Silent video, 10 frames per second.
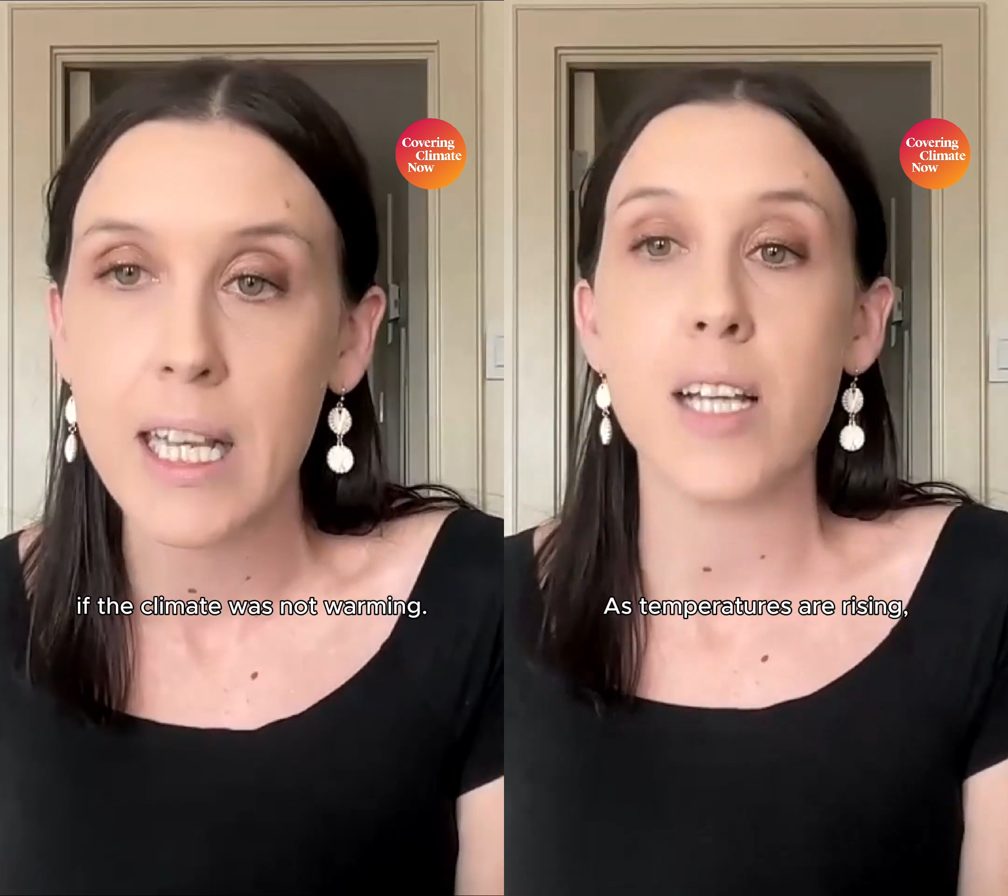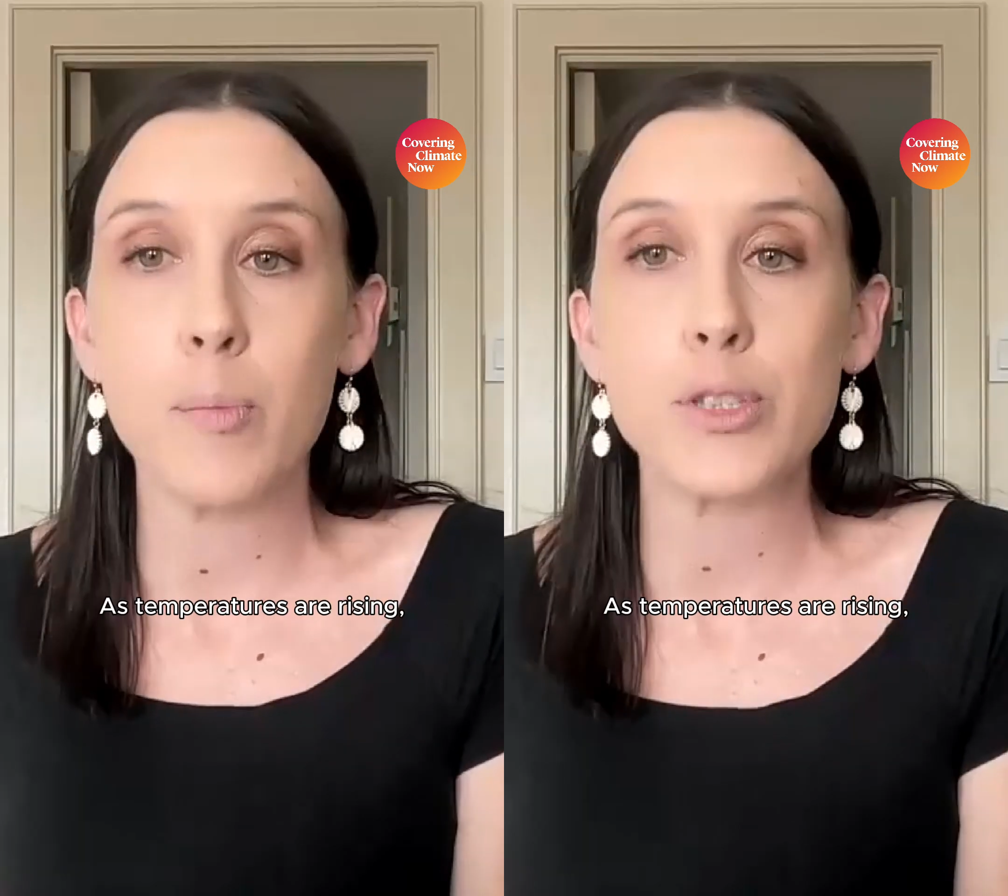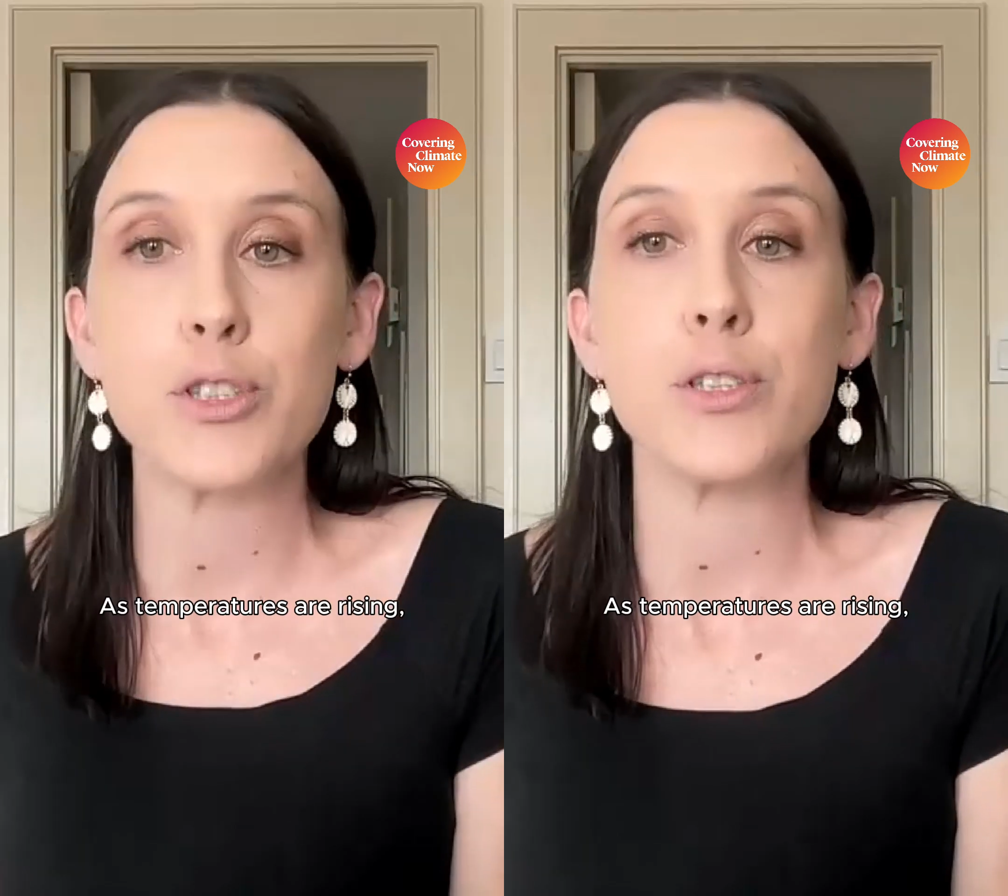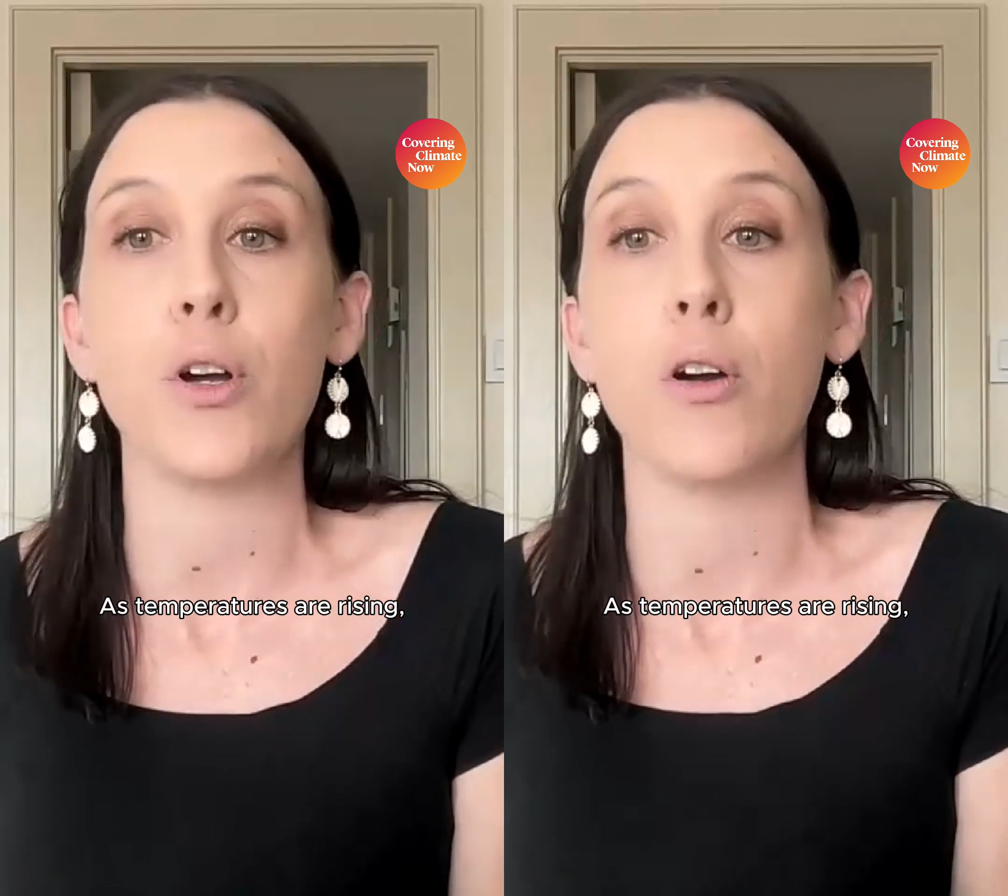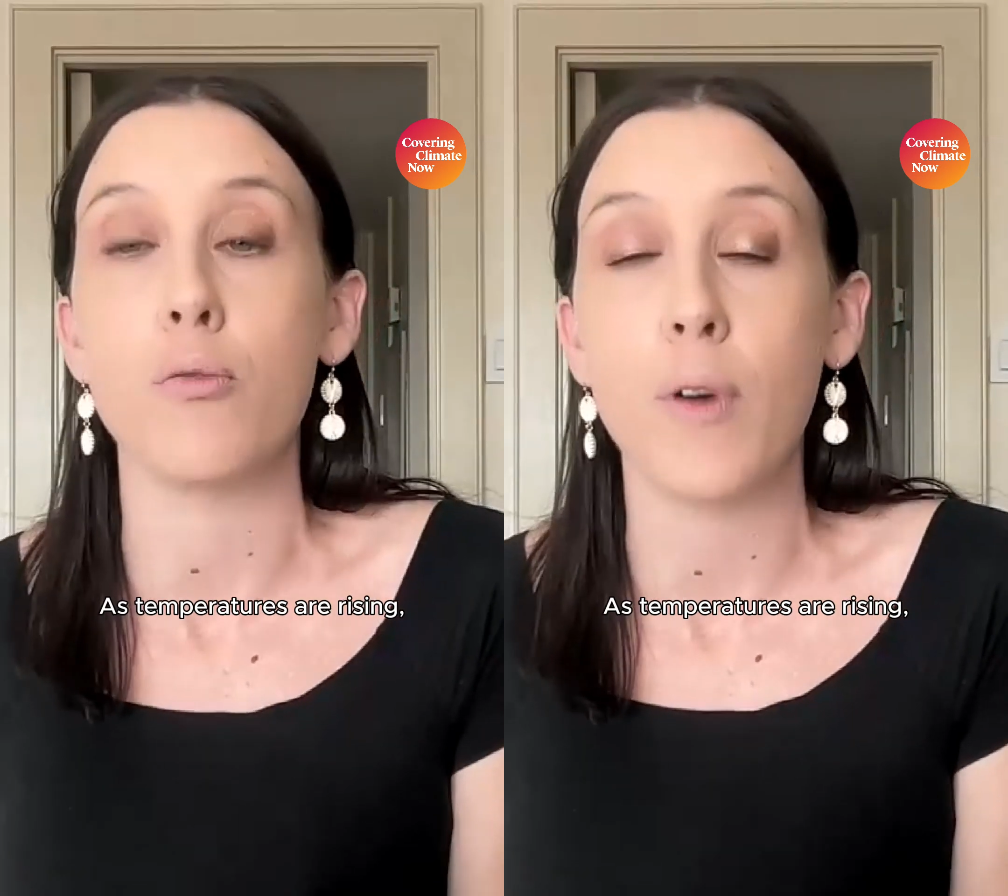As
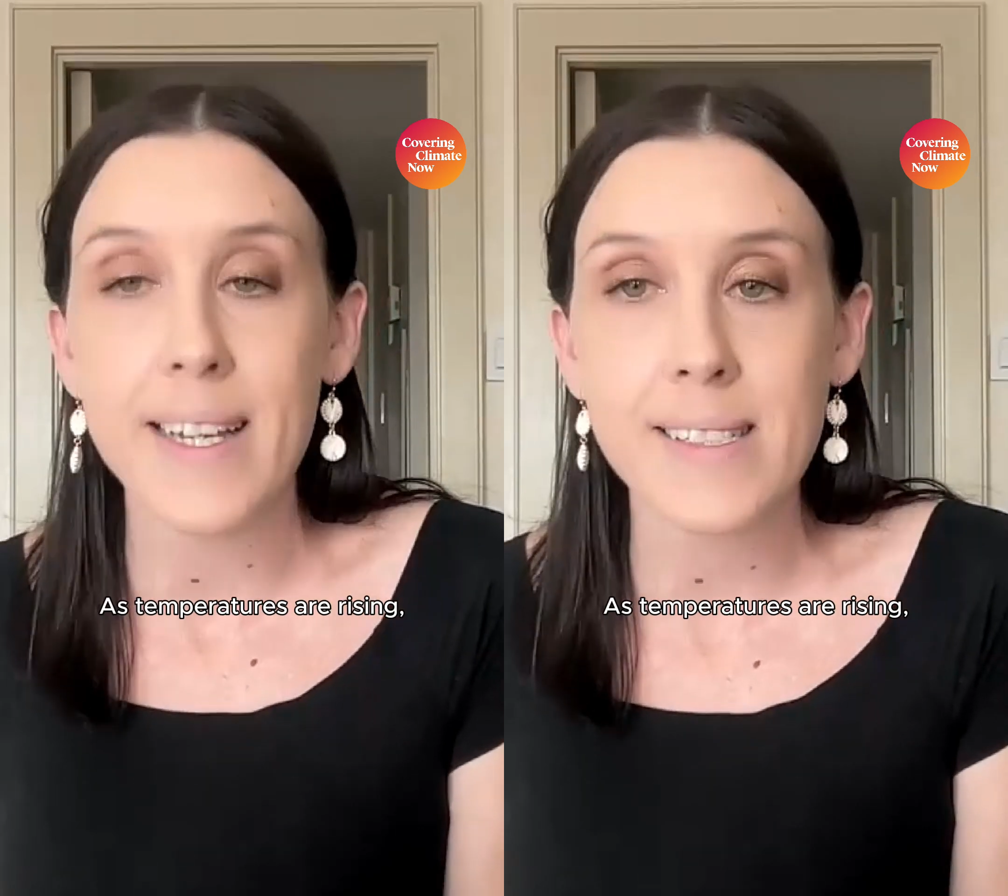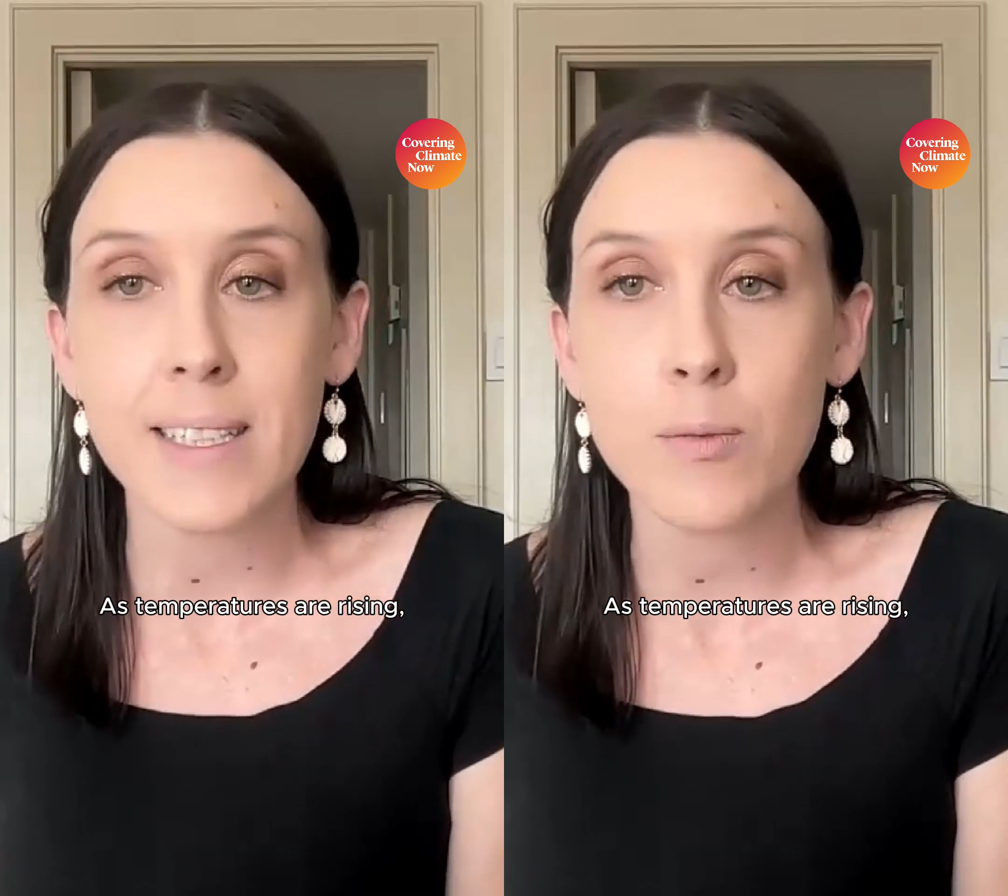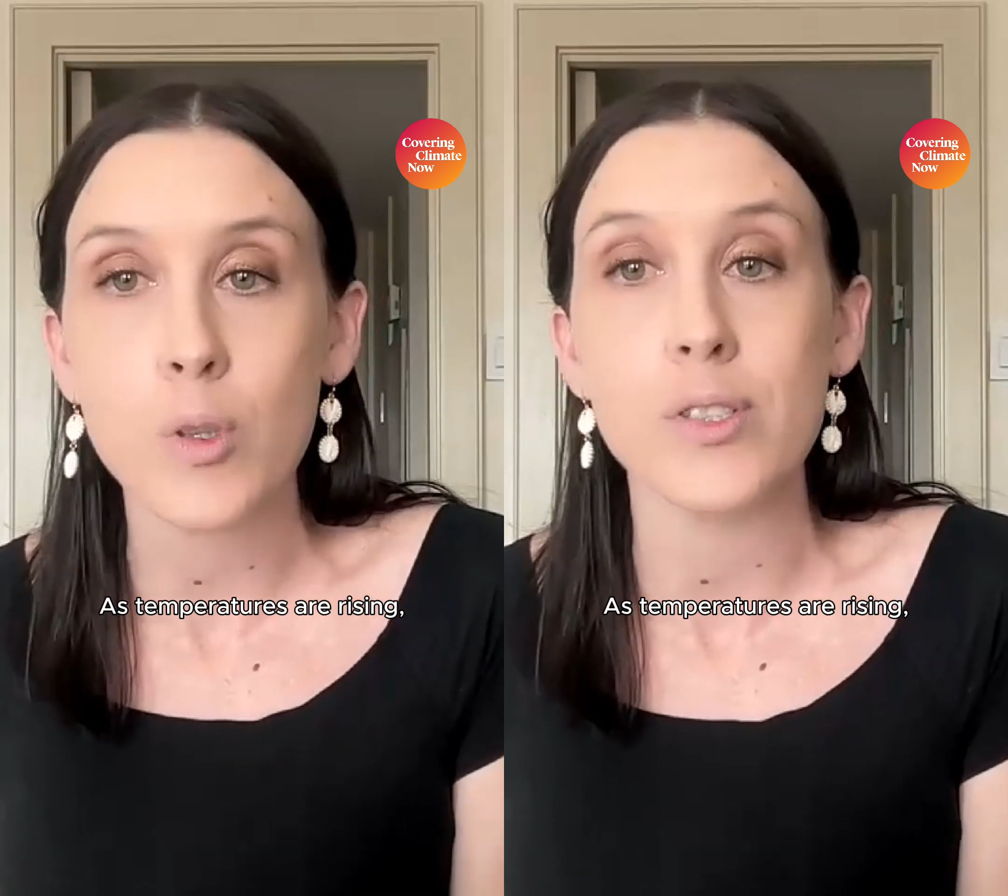temperatures are rising,